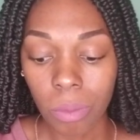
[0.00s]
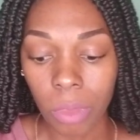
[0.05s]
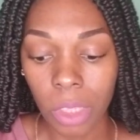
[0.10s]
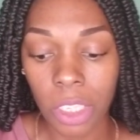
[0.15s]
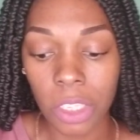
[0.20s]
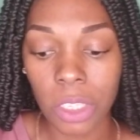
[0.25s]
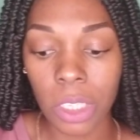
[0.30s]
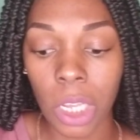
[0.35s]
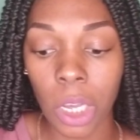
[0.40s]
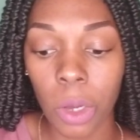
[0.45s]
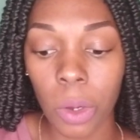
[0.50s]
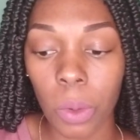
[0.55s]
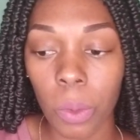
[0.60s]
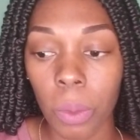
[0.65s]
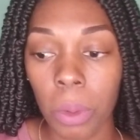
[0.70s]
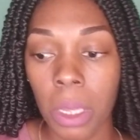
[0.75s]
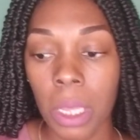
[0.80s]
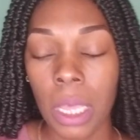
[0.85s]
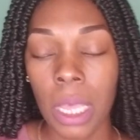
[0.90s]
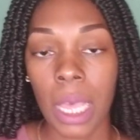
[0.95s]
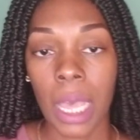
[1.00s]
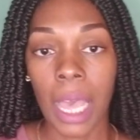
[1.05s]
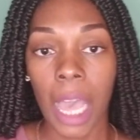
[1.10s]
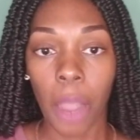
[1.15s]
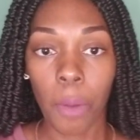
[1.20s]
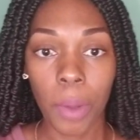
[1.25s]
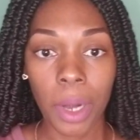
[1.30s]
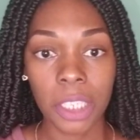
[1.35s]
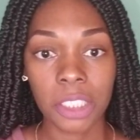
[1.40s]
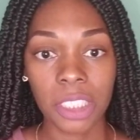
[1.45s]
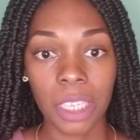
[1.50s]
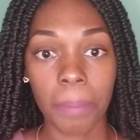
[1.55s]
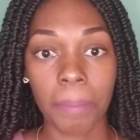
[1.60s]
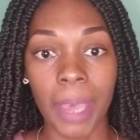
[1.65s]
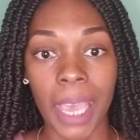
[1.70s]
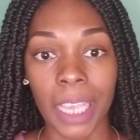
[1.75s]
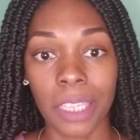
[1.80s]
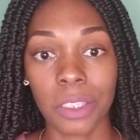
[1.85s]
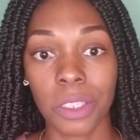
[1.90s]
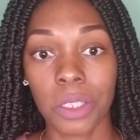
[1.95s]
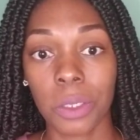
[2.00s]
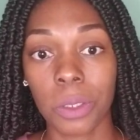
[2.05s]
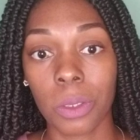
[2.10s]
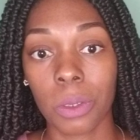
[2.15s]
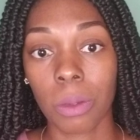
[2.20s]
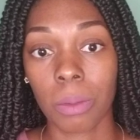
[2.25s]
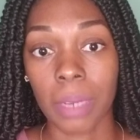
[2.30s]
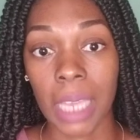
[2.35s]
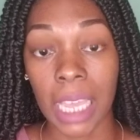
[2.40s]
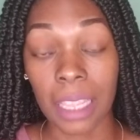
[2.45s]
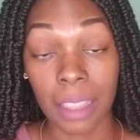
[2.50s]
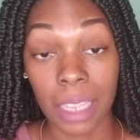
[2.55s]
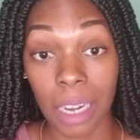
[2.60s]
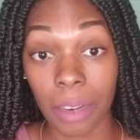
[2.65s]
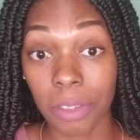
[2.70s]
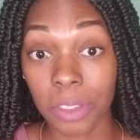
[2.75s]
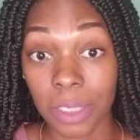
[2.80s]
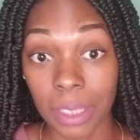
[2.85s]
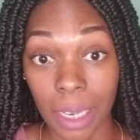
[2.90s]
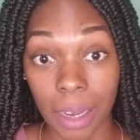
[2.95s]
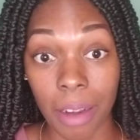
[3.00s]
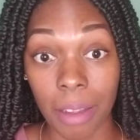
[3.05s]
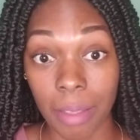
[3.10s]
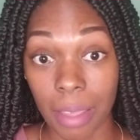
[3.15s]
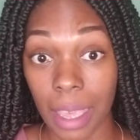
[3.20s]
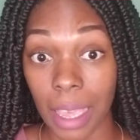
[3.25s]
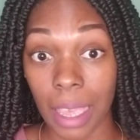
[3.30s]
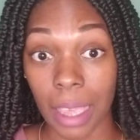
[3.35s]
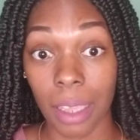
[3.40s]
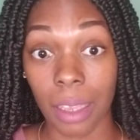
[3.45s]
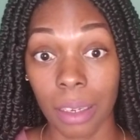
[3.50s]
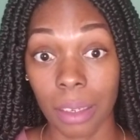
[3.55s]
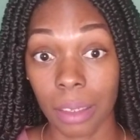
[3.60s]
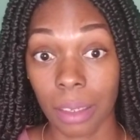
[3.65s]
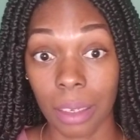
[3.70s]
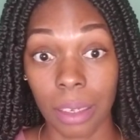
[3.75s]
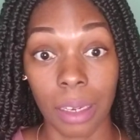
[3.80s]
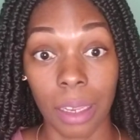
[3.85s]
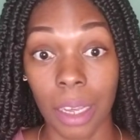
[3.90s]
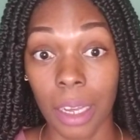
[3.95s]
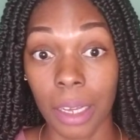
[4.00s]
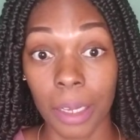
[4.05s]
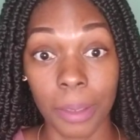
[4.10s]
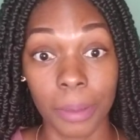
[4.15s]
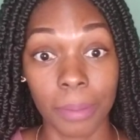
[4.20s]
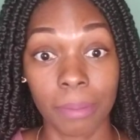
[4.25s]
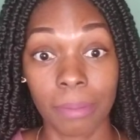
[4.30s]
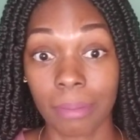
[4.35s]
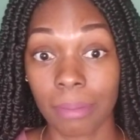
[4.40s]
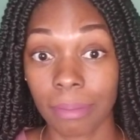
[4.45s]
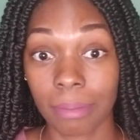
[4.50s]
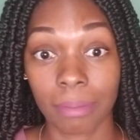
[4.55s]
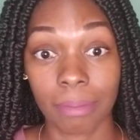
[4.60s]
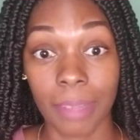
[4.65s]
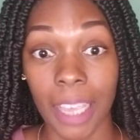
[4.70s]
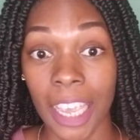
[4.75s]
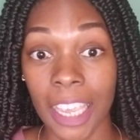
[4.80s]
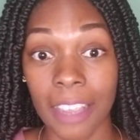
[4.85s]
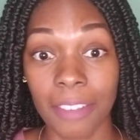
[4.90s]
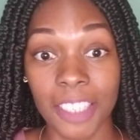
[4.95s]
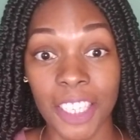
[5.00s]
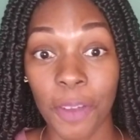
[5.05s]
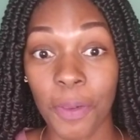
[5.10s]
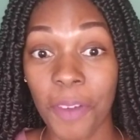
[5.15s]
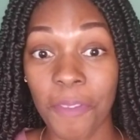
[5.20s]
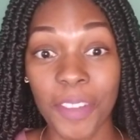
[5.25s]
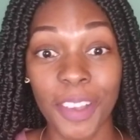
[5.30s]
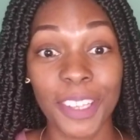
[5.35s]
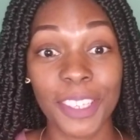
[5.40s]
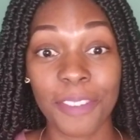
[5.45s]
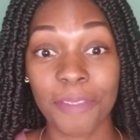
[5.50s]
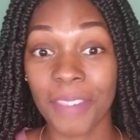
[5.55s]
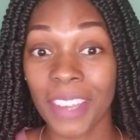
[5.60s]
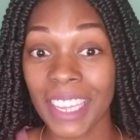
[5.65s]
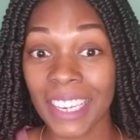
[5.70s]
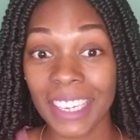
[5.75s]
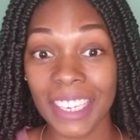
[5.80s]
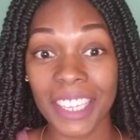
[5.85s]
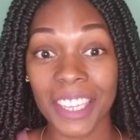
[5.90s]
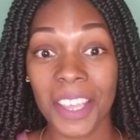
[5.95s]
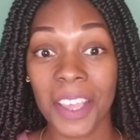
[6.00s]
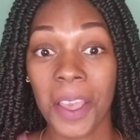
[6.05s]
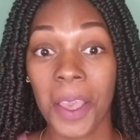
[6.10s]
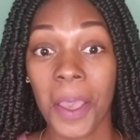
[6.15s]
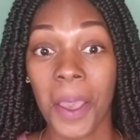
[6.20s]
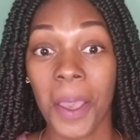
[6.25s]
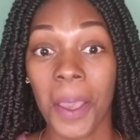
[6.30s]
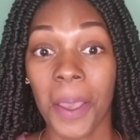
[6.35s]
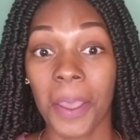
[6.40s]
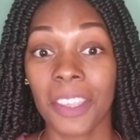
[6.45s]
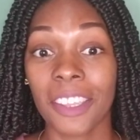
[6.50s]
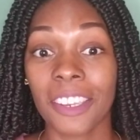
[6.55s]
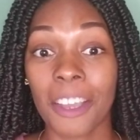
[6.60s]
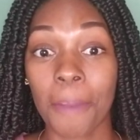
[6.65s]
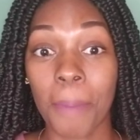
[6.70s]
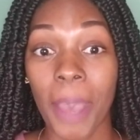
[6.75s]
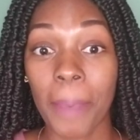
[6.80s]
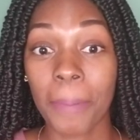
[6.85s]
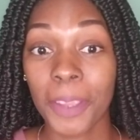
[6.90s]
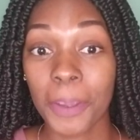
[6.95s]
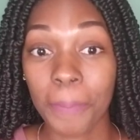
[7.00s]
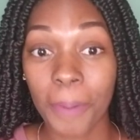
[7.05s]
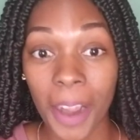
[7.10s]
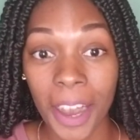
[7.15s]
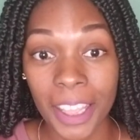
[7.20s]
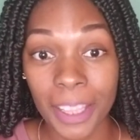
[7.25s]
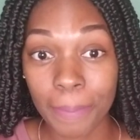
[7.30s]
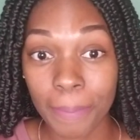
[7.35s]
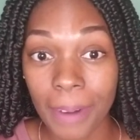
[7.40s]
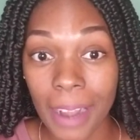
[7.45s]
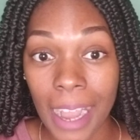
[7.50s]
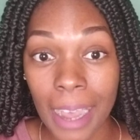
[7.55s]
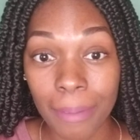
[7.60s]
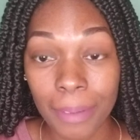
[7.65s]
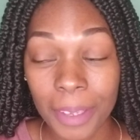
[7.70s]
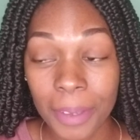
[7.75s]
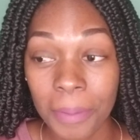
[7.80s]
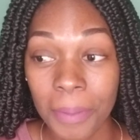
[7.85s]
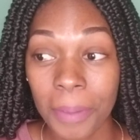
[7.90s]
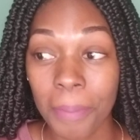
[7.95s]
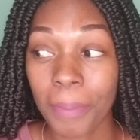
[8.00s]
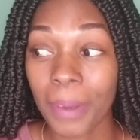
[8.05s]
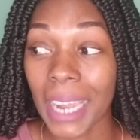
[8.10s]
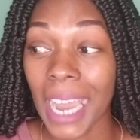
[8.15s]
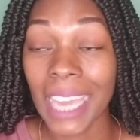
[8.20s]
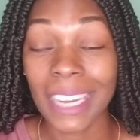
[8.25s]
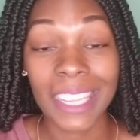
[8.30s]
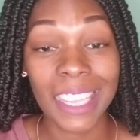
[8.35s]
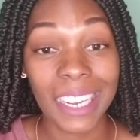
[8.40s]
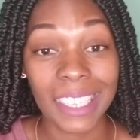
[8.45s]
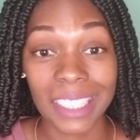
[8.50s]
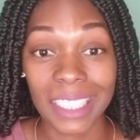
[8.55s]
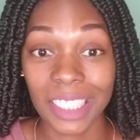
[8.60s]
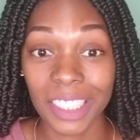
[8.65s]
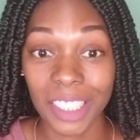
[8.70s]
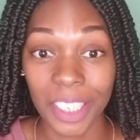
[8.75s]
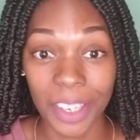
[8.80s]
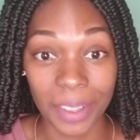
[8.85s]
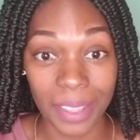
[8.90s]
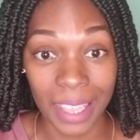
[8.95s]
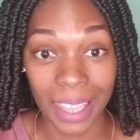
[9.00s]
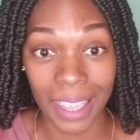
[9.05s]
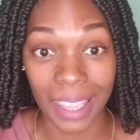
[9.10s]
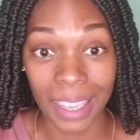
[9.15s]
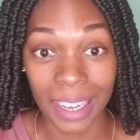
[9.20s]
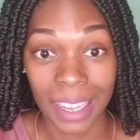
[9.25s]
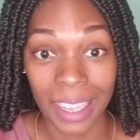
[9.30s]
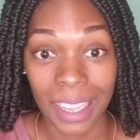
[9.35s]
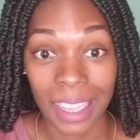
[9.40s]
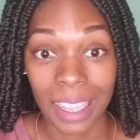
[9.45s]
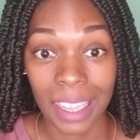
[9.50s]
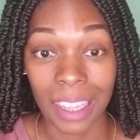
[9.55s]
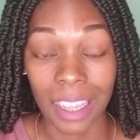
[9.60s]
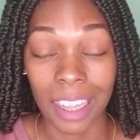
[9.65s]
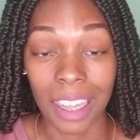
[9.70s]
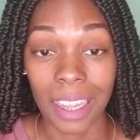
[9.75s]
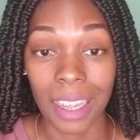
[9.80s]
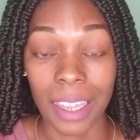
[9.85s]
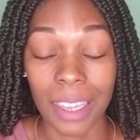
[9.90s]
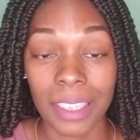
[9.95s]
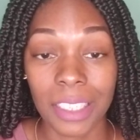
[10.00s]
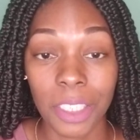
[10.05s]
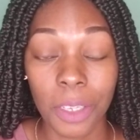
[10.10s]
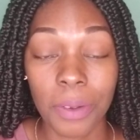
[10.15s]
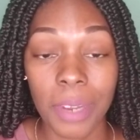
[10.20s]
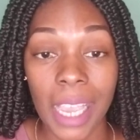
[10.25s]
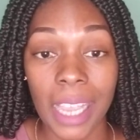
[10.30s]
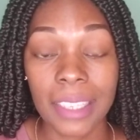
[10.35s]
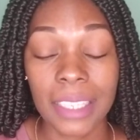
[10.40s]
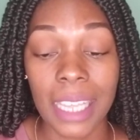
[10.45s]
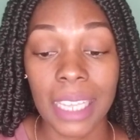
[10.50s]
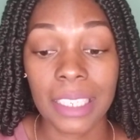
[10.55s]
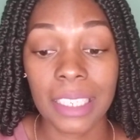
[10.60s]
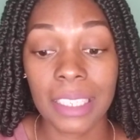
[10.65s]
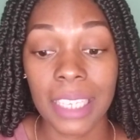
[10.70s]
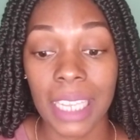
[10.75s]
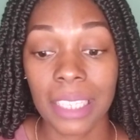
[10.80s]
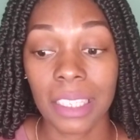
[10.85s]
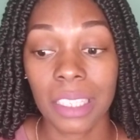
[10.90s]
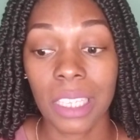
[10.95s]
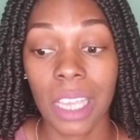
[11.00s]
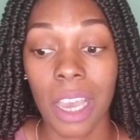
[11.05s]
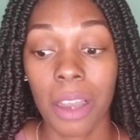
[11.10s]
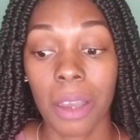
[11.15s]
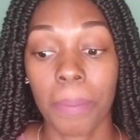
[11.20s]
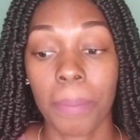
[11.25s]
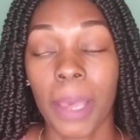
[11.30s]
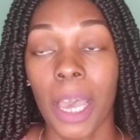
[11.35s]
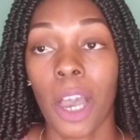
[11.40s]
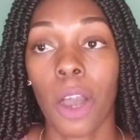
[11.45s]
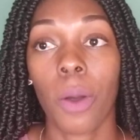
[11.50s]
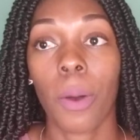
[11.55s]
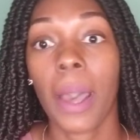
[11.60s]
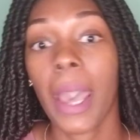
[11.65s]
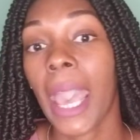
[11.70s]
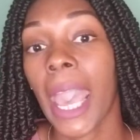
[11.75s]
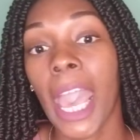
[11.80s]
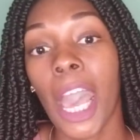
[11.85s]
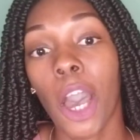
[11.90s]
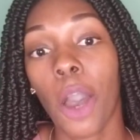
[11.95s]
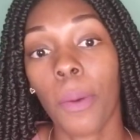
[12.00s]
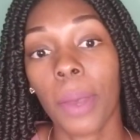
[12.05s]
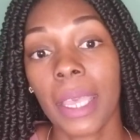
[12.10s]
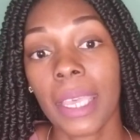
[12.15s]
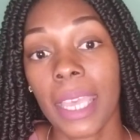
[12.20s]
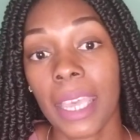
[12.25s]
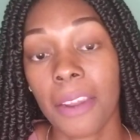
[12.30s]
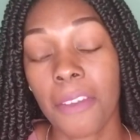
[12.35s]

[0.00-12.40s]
So I want to jump back to, now that I've shared that, hey, if someone feels offended, maybe you're part of the problem, but I needed to share that. So next, I'd just like to talk about how it can